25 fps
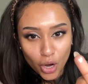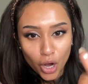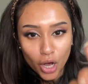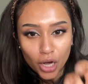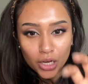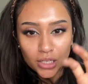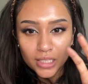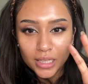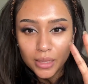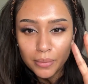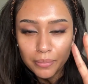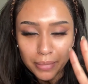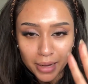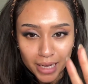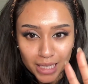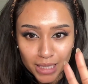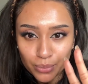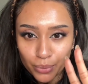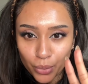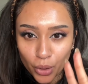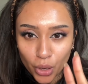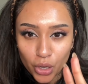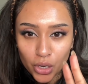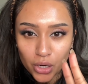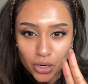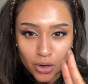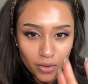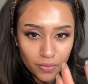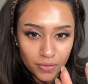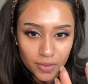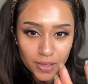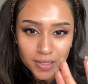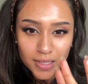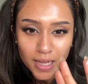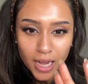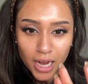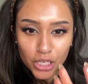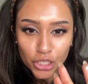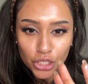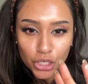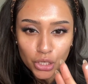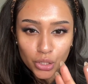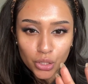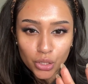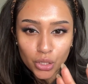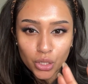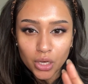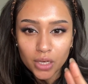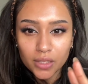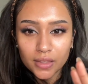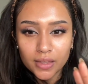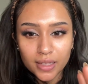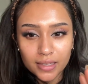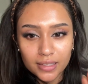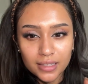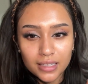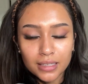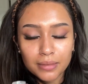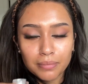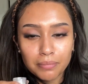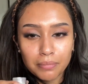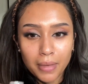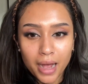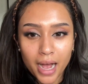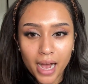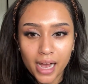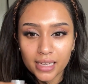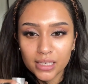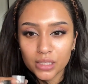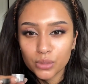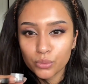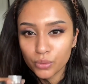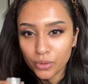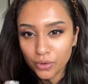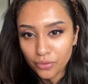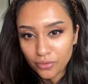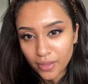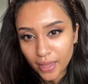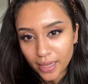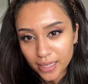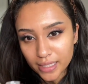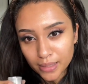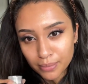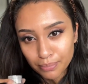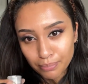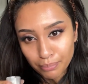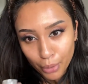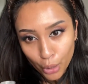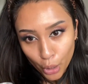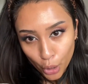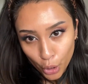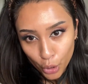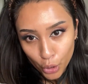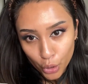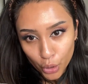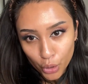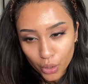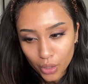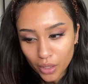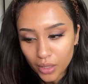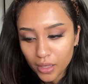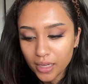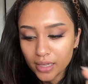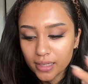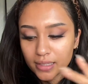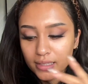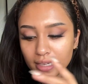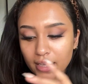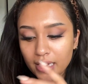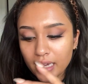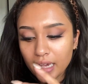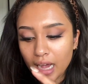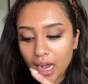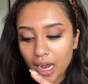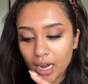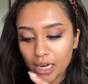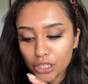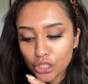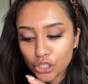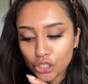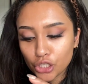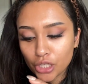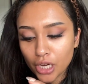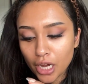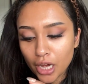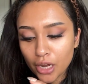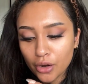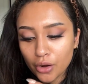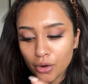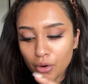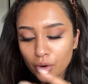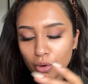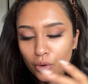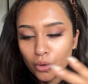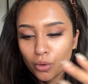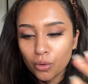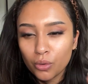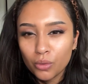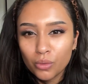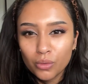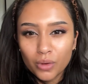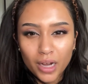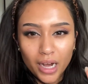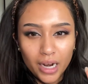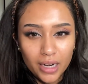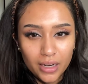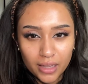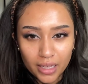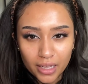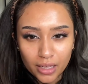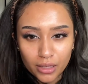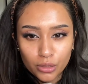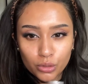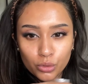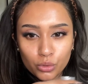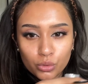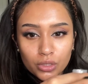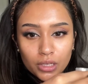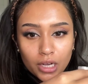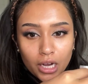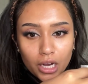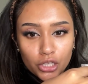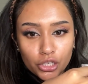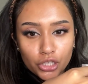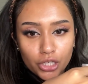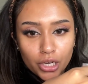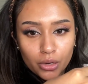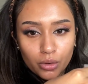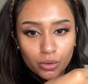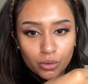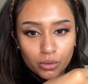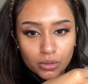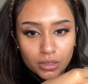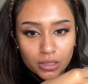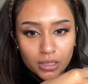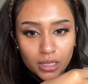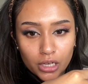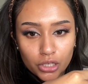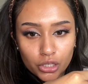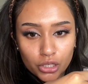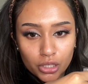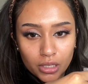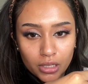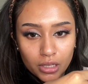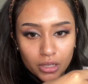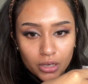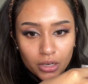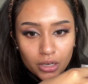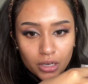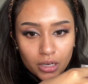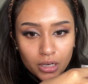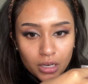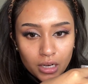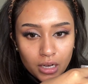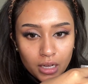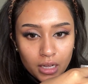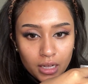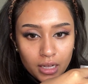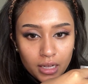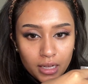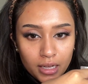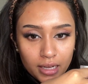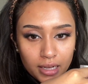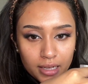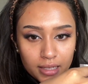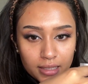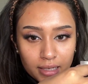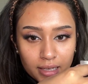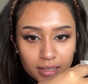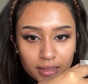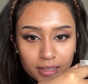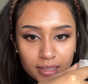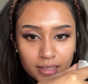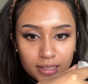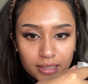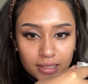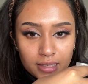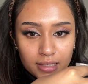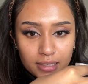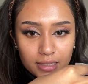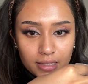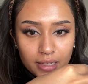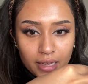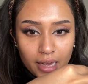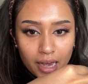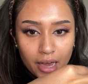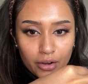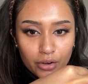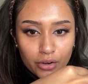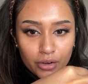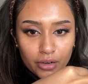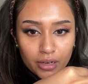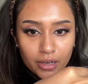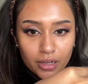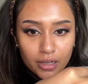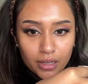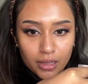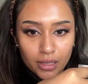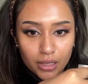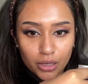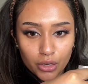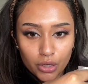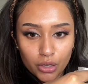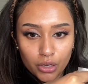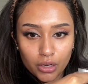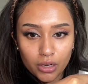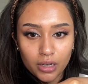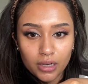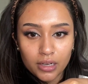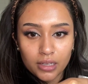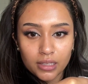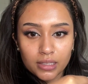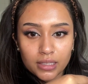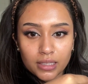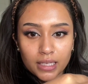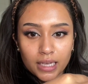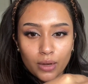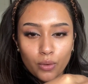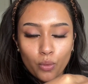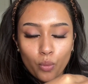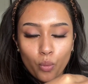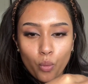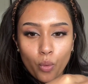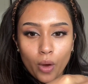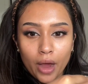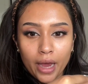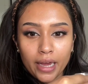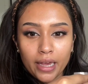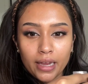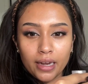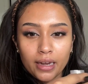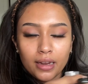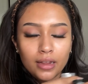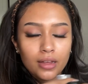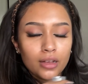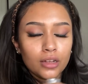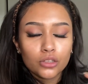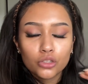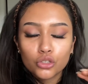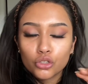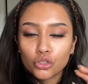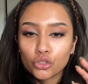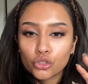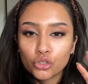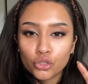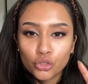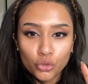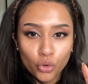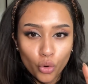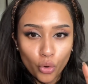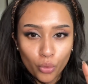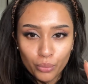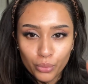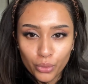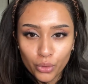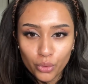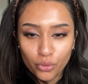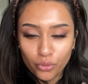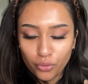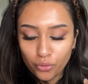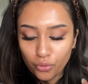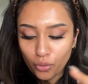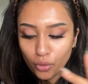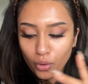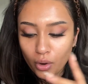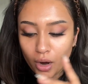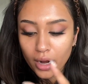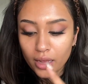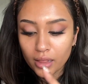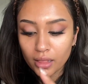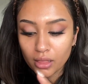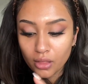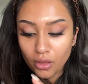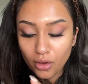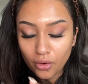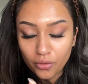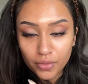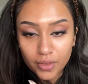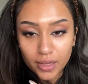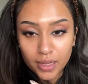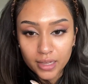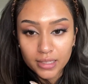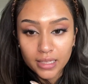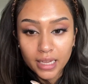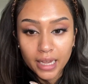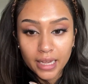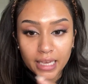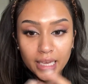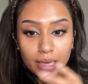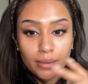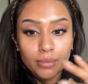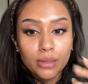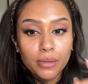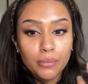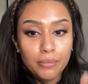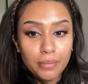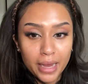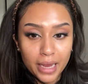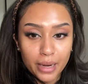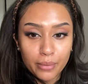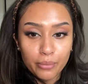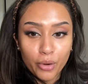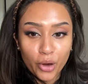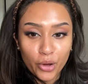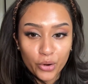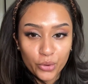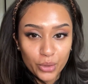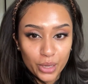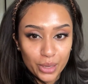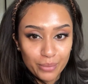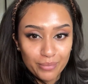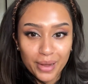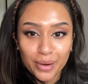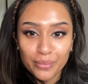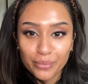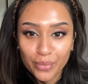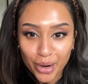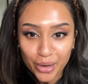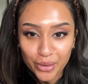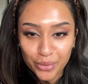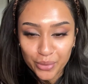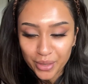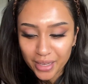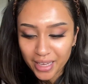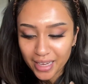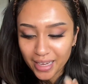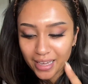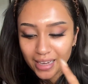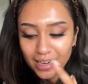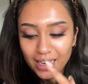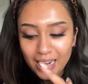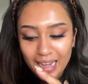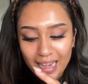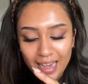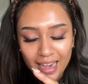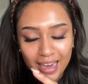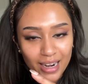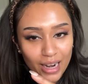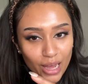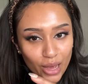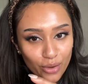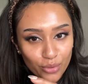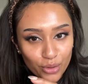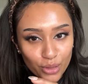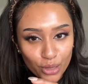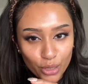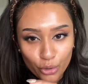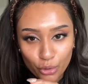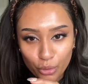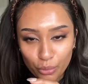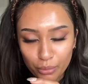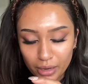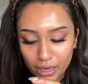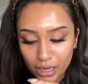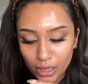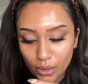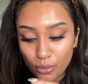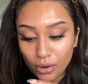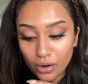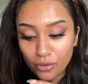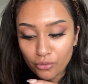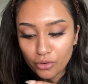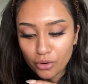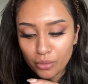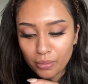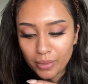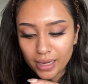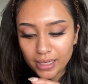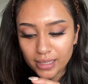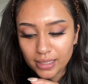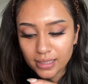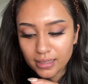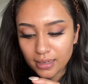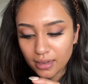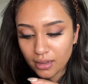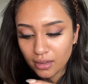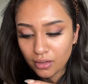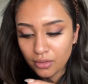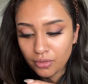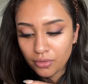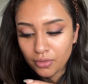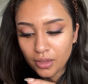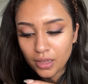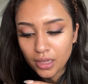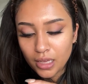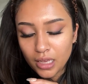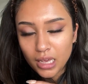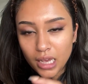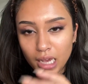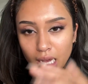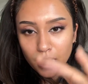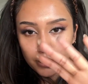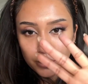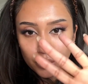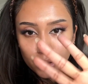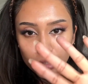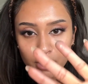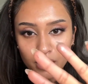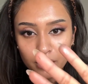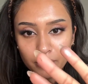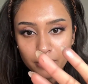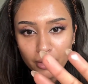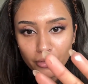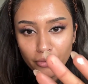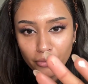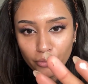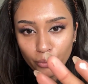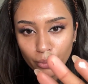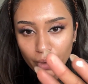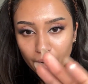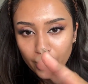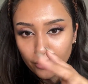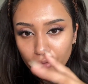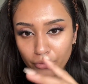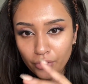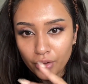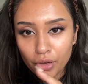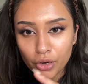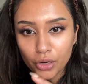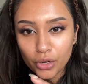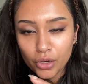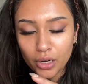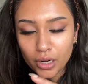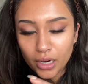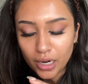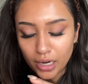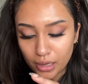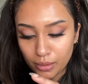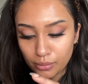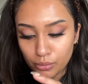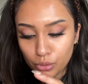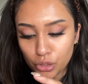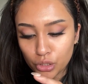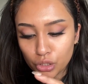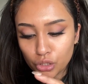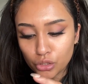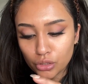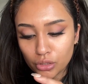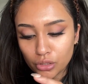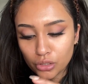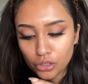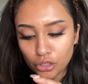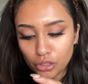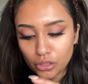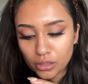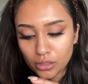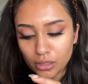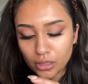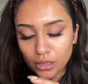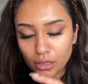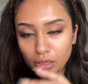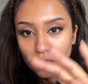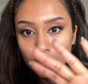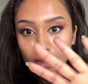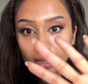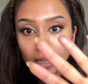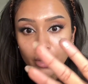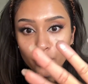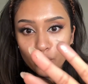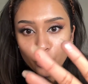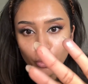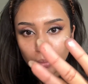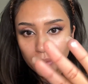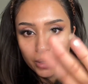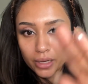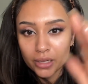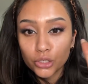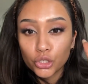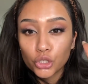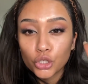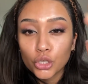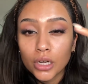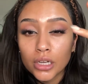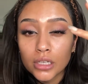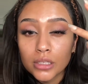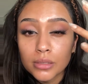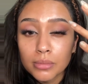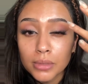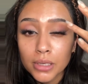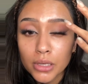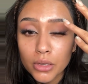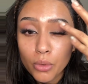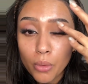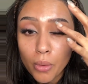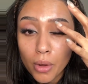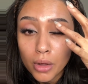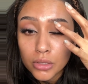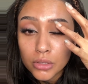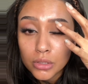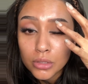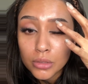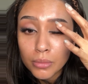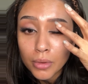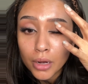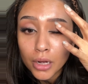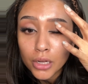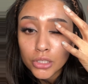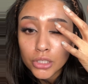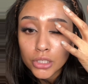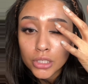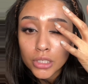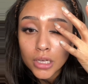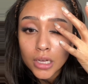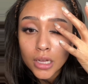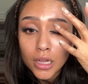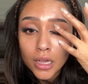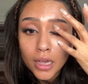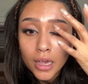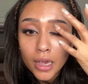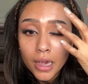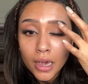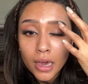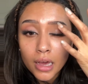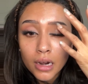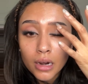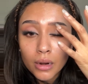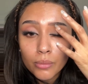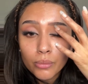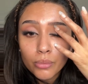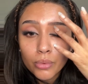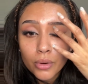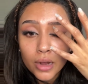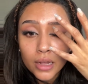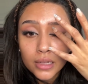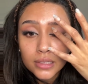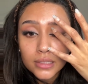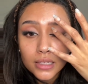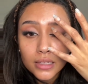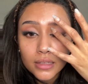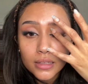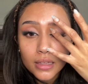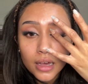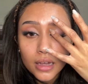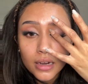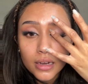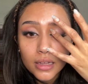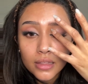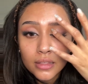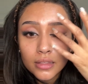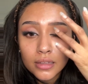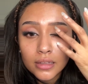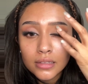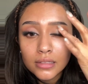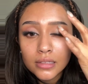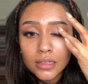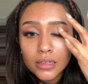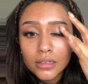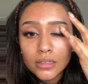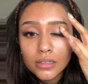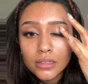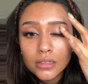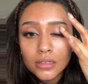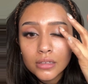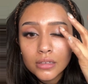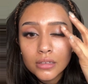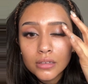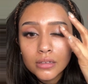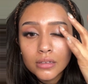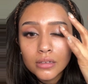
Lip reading: On to the best part of this eyeshadow look. This is Max Reflex Pearl. It's a eyeshadow, kind of like loose eyeshadow slash glitter. It's like these scattered glitter and it's like white. So beautiful. I love this. I keep the main bottle in my bridal kit and I have a little mini one for myself. I'm using my ring finger and I'm using just a little bit. Trust me, you don't want too much. And I'm pressing that in the center.